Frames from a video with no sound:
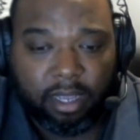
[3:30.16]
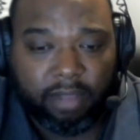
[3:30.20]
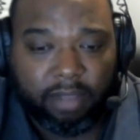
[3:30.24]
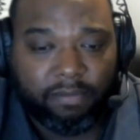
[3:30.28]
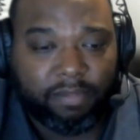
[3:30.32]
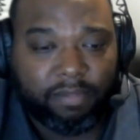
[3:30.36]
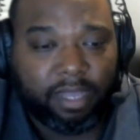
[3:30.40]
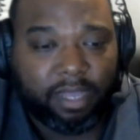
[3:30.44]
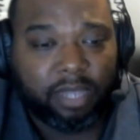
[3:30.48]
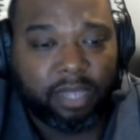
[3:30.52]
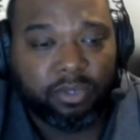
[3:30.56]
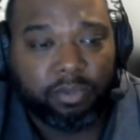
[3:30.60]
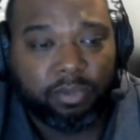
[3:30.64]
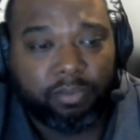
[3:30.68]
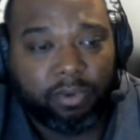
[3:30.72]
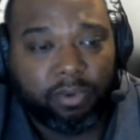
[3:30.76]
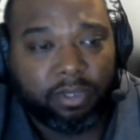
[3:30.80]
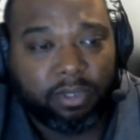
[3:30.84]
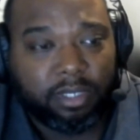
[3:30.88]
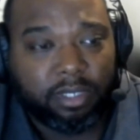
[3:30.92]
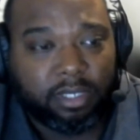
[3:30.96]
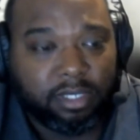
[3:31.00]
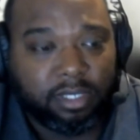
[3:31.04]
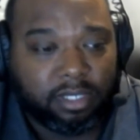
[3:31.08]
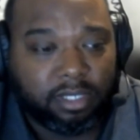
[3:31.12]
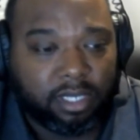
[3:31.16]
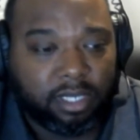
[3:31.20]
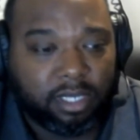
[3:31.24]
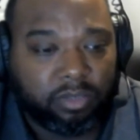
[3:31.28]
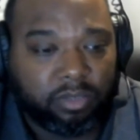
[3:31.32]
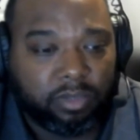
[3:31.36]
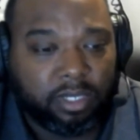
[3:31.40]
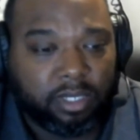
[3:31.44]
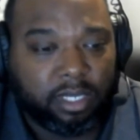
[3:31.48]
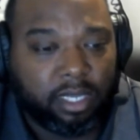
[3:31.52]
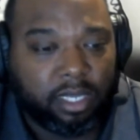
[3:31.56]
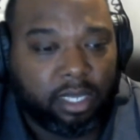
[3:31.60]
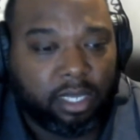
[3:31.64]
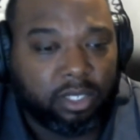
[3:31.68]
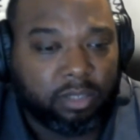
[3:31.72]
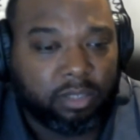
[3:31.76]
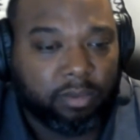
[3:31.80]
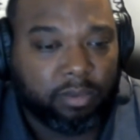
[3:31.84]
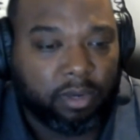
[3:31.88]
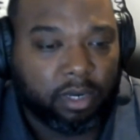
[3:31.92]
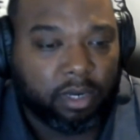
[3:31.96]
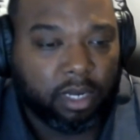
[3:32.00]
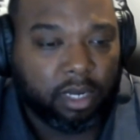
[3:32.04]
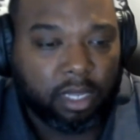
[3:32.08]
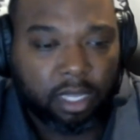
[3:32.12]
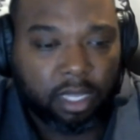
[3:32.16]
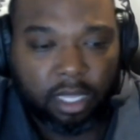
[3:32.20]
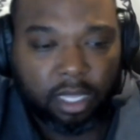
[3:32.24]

flash report to discuss with the customer,